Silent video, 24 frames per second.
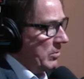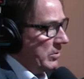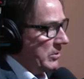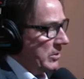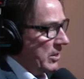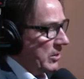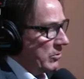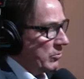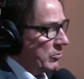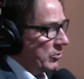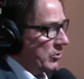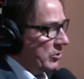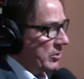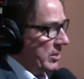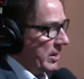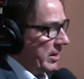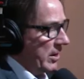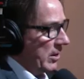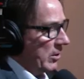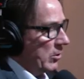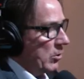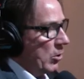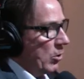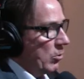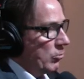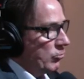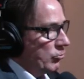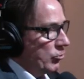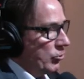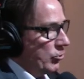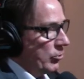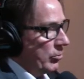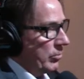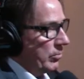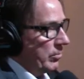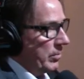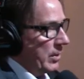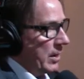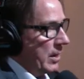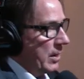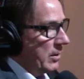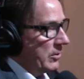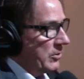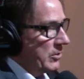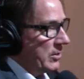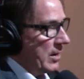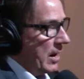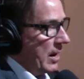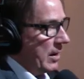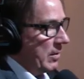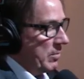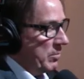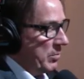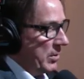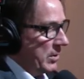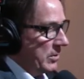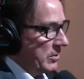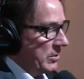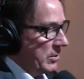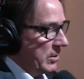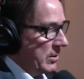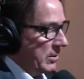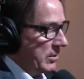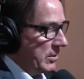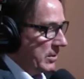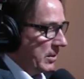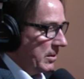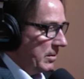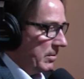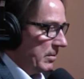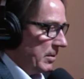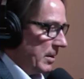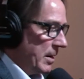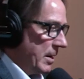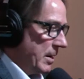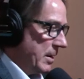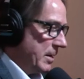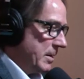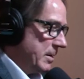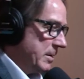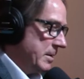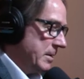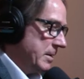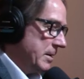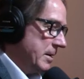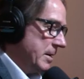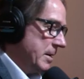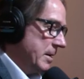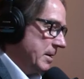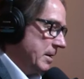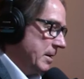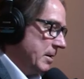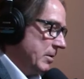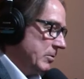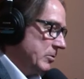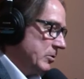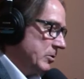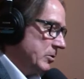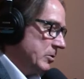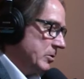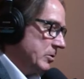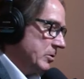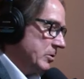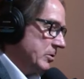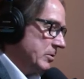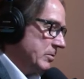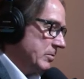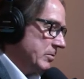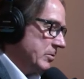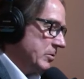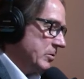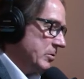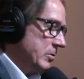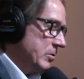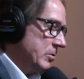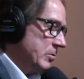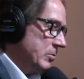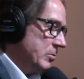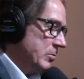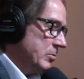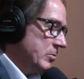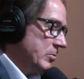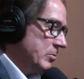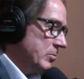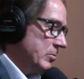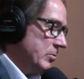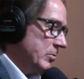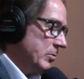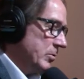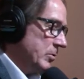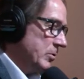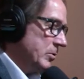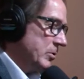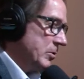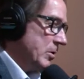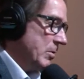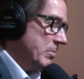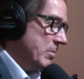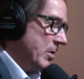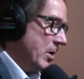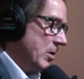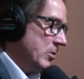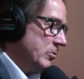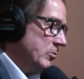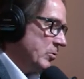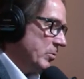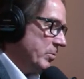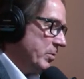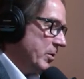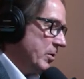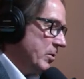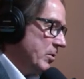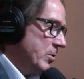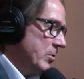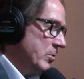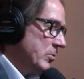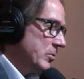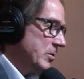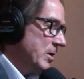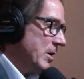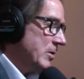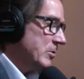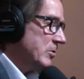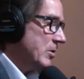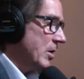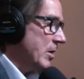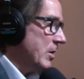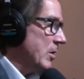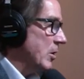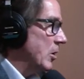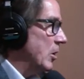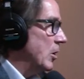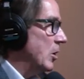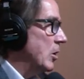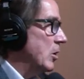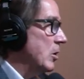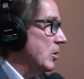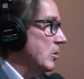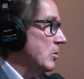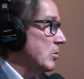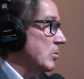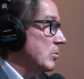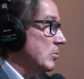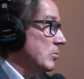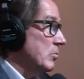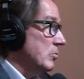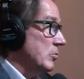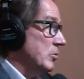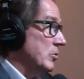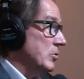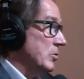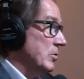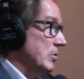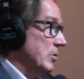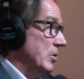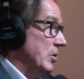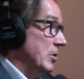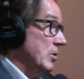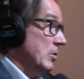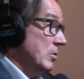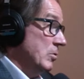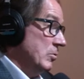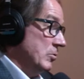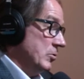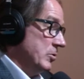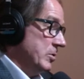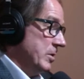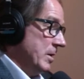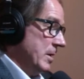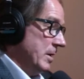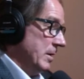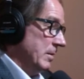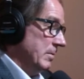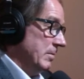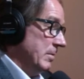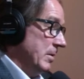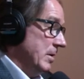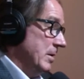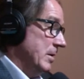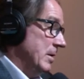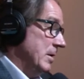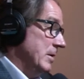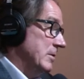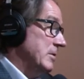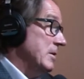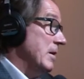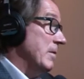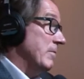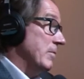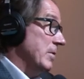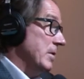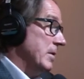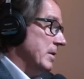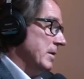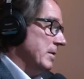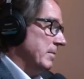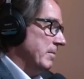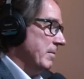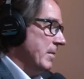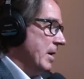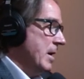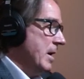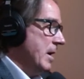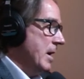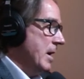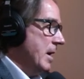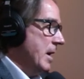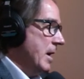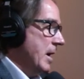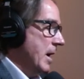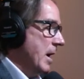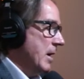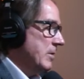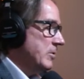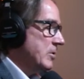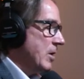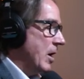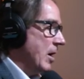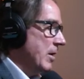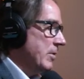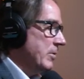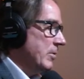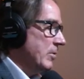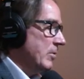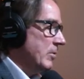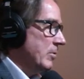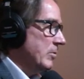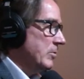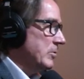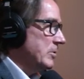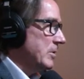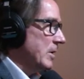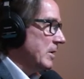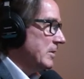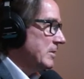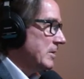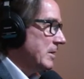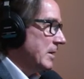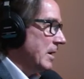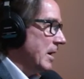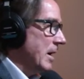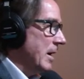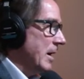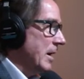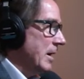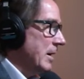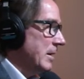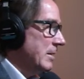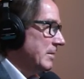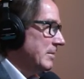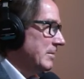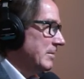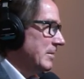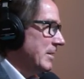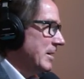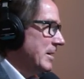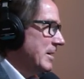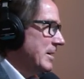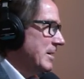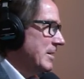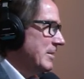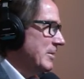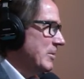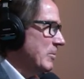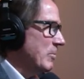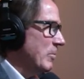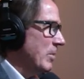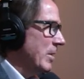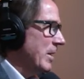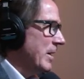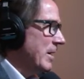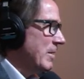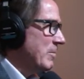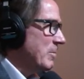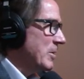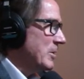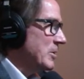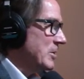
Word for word: always interested in culture mm-hmm. inside of business, and and you know, to some entrepreneurs, that's a huge, yeah. huge thing. Yeah. It's everything. Yeah. And to others, it's like, uh, don't really have